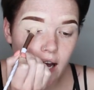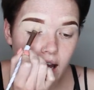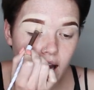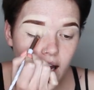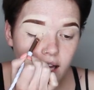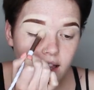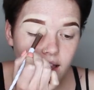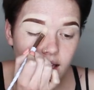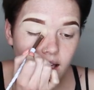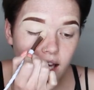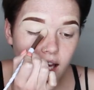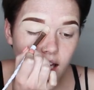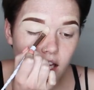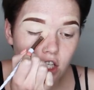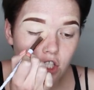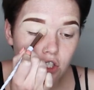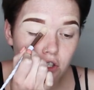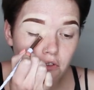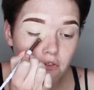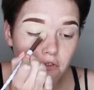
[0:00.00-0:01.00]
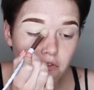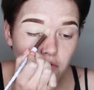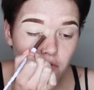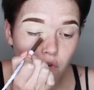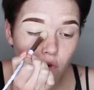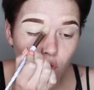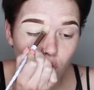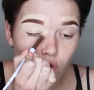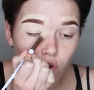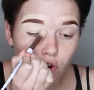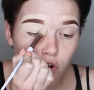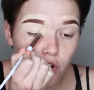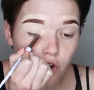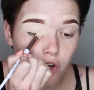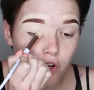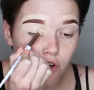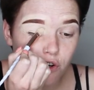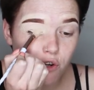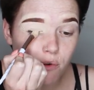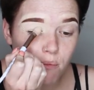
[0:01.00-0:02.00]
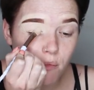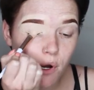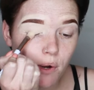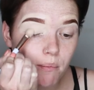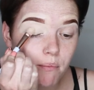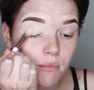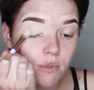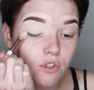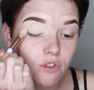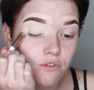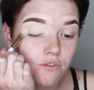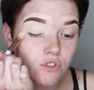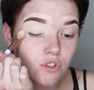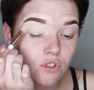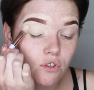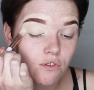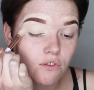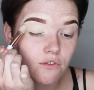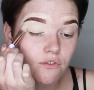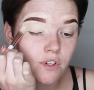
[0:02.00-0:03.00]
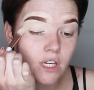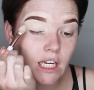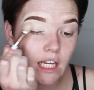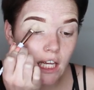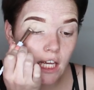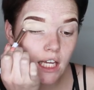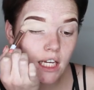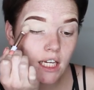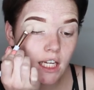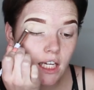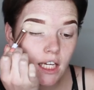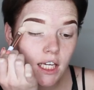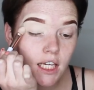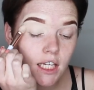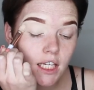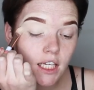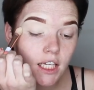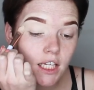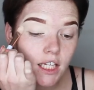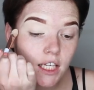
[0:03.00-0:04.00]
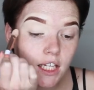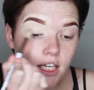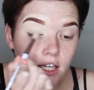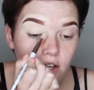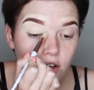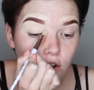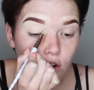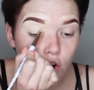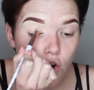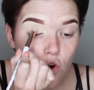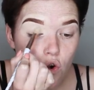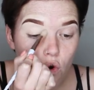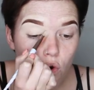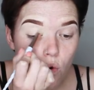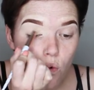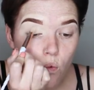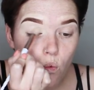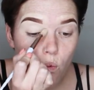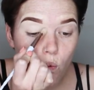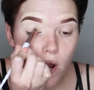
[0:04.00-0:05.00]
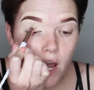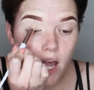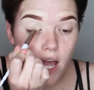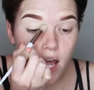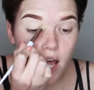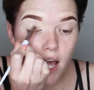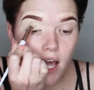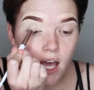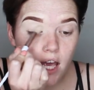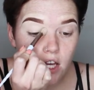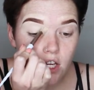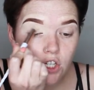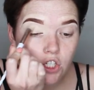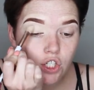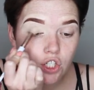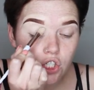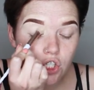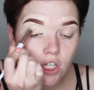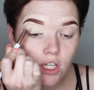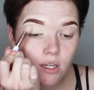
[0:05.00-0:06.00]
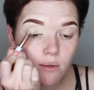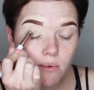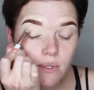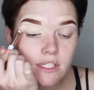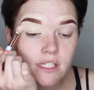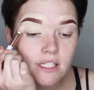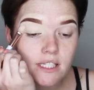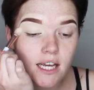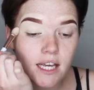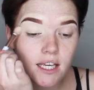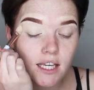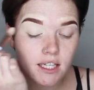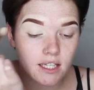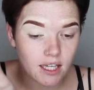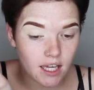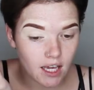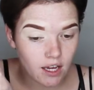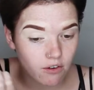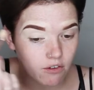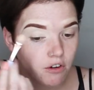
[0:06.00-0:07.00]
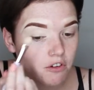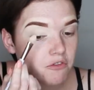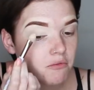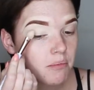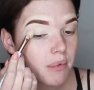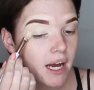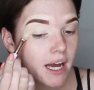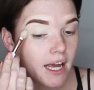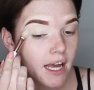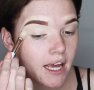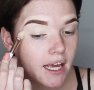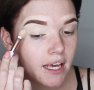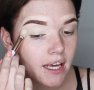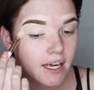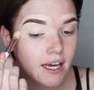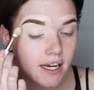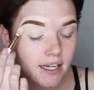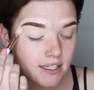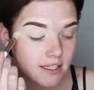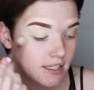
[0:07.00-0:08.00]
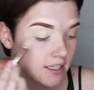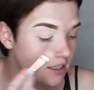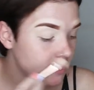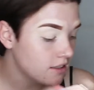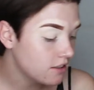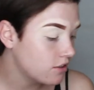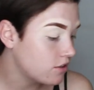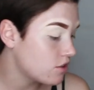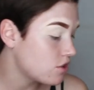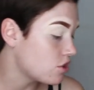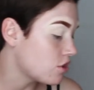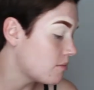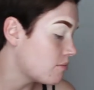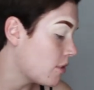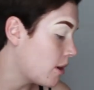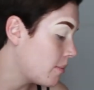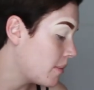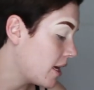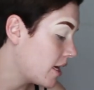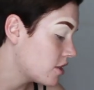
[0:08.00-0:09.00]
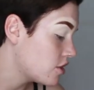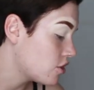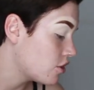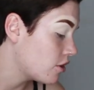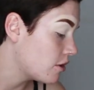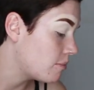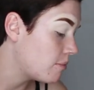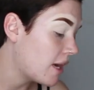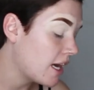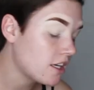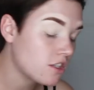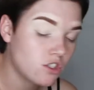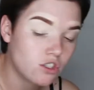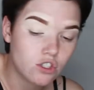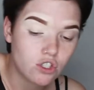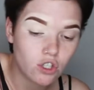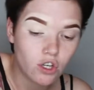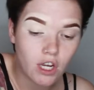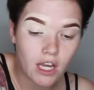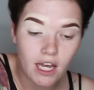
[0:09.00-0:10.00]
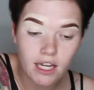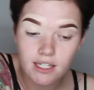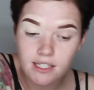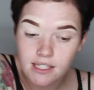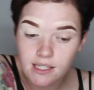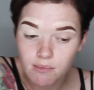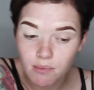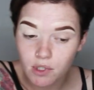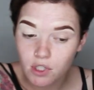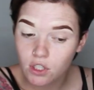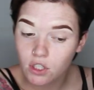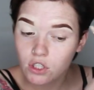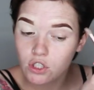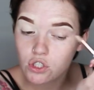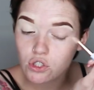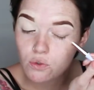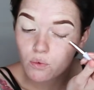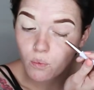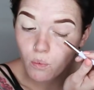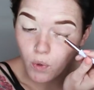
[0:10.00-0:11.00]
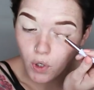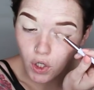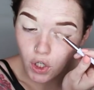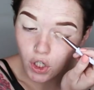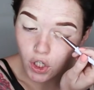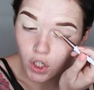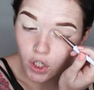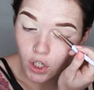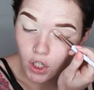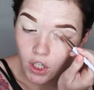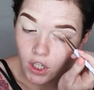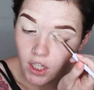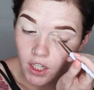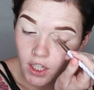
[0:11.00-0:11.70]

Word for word: At the age of four, her and her mom moved to Vereeniging, where she was taken care of by a cousin because her mom had to go back to Johannesburg to work.